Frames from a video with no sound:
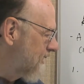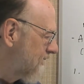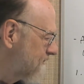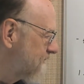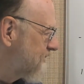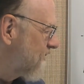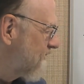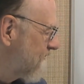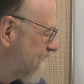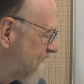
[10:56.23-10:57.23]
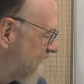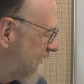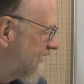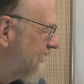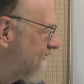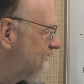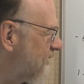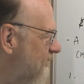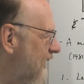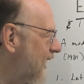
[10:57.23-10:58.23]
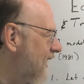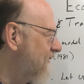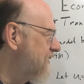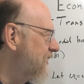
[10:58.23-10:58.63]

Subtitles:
So if your average